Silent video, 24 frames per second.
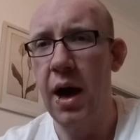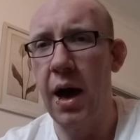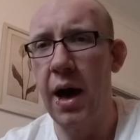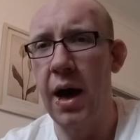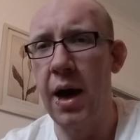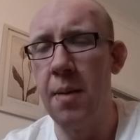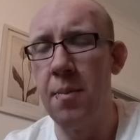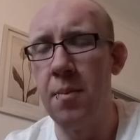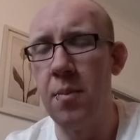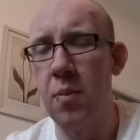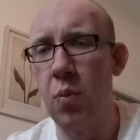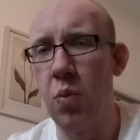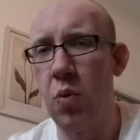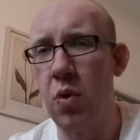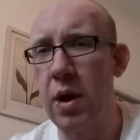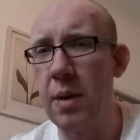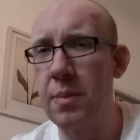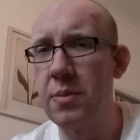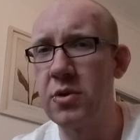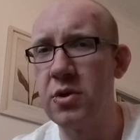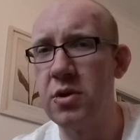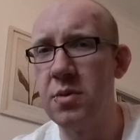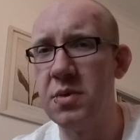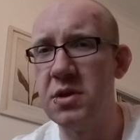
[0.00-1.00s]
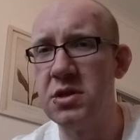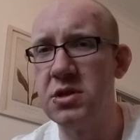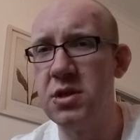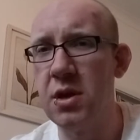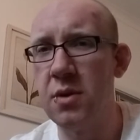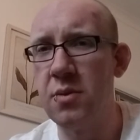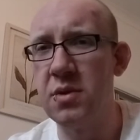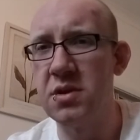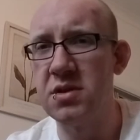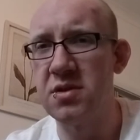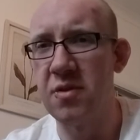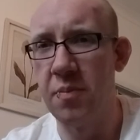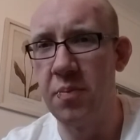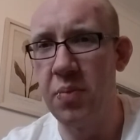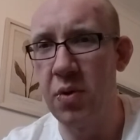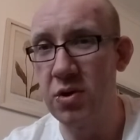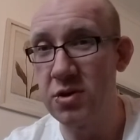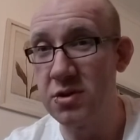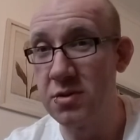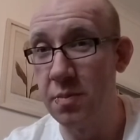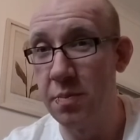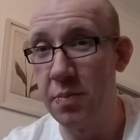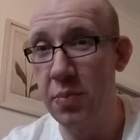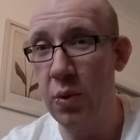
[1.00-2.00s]
What I'm going to be doing is I
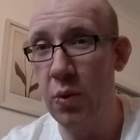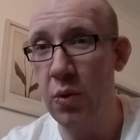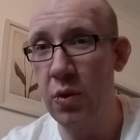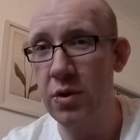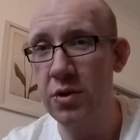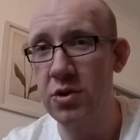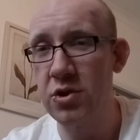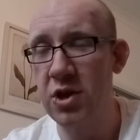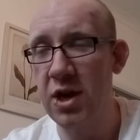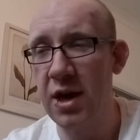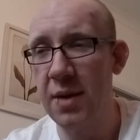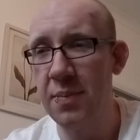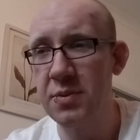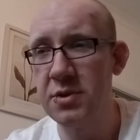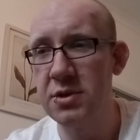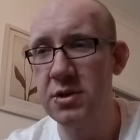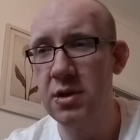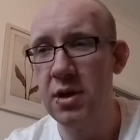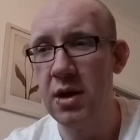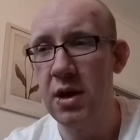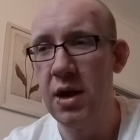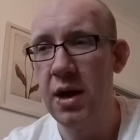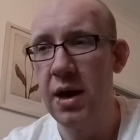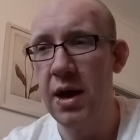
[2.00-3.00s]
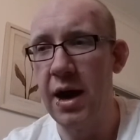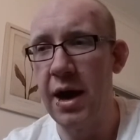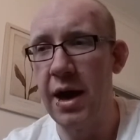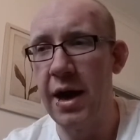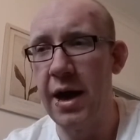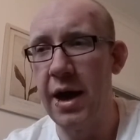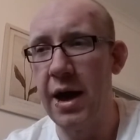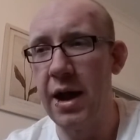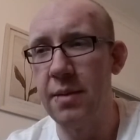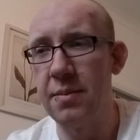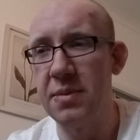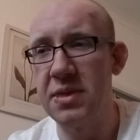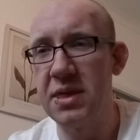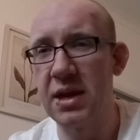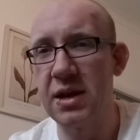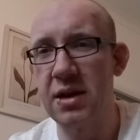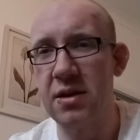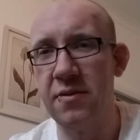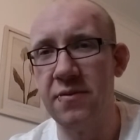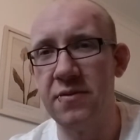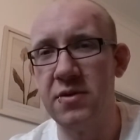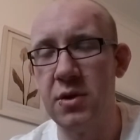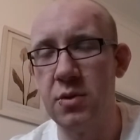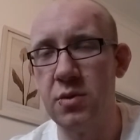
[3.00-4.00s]
bought some poker chips, and I'm
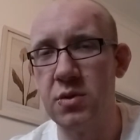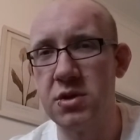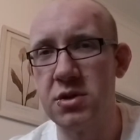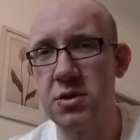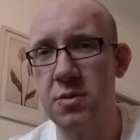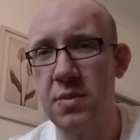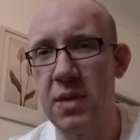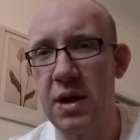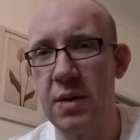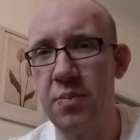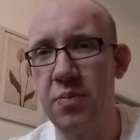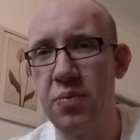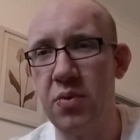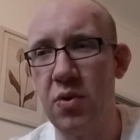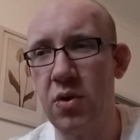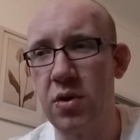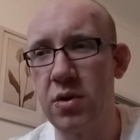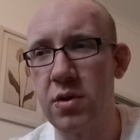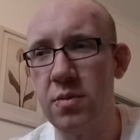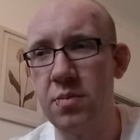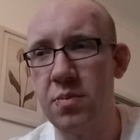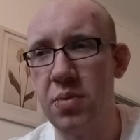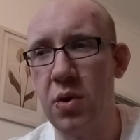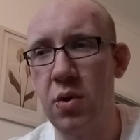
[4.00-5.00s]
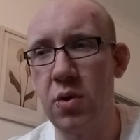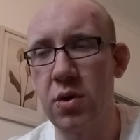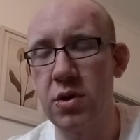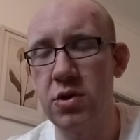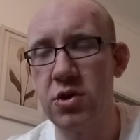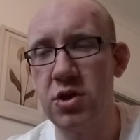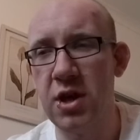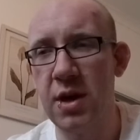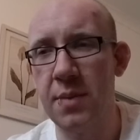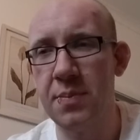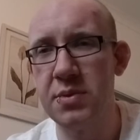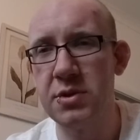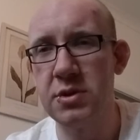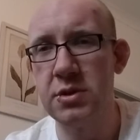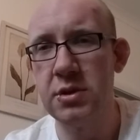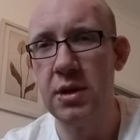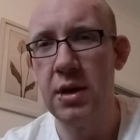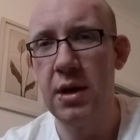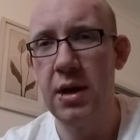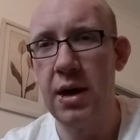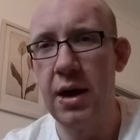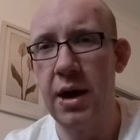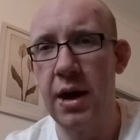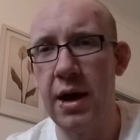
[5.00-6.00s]
thinking of doing some like broken poker chips,
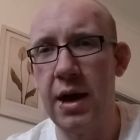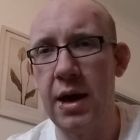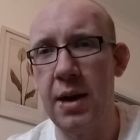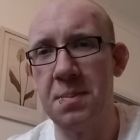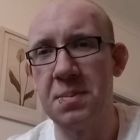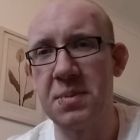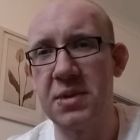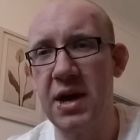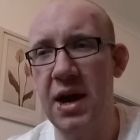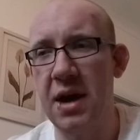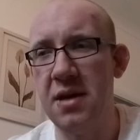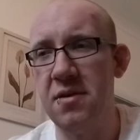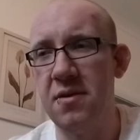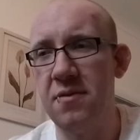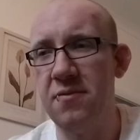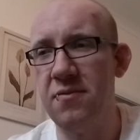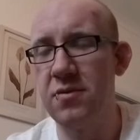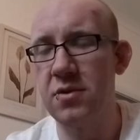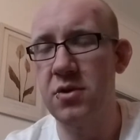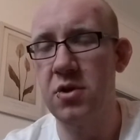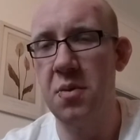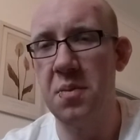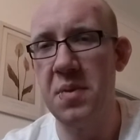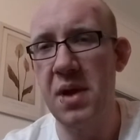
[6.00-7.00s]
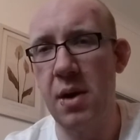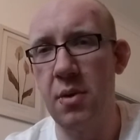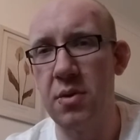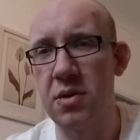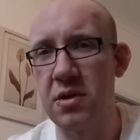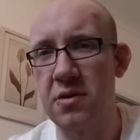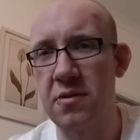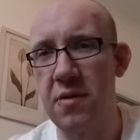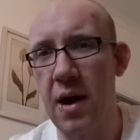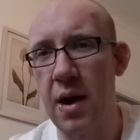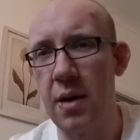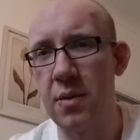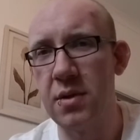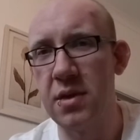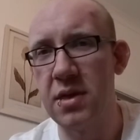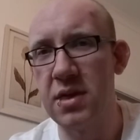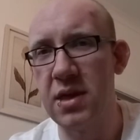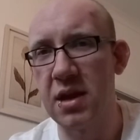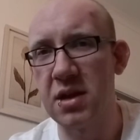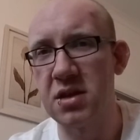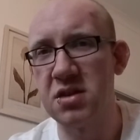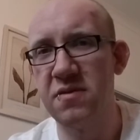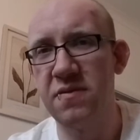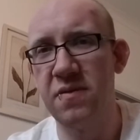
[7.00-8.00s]
kind of coming out of the ground and
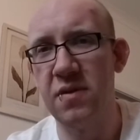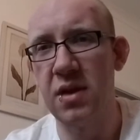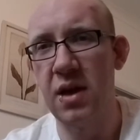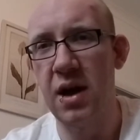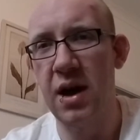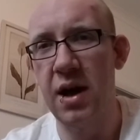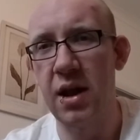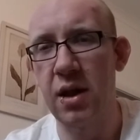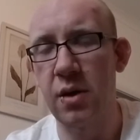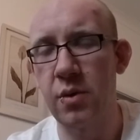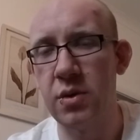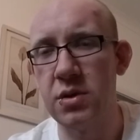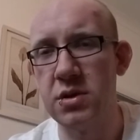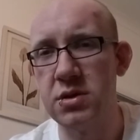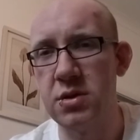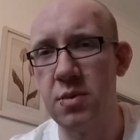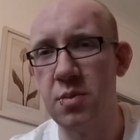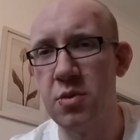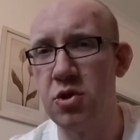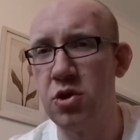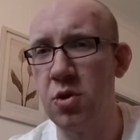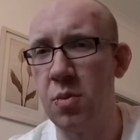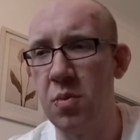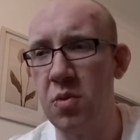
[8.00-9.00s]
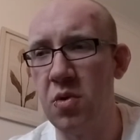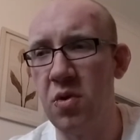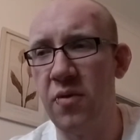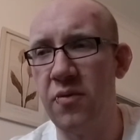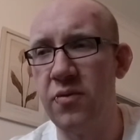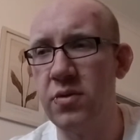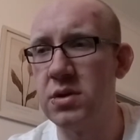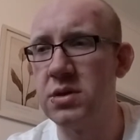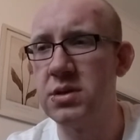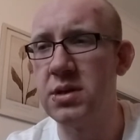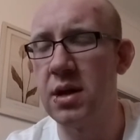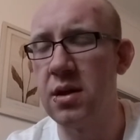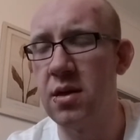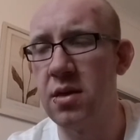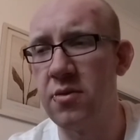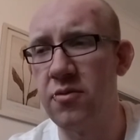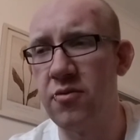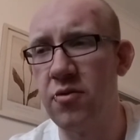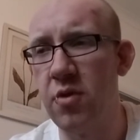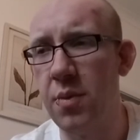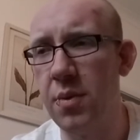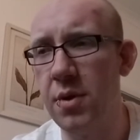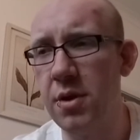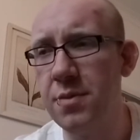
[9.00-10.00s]
things for the Harlequins to be jumping over instead of the
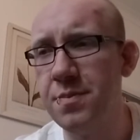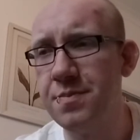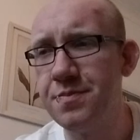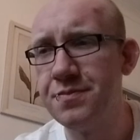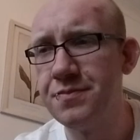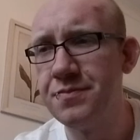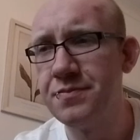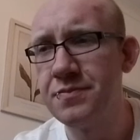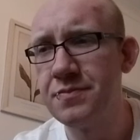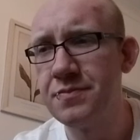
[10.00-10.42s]
rubble.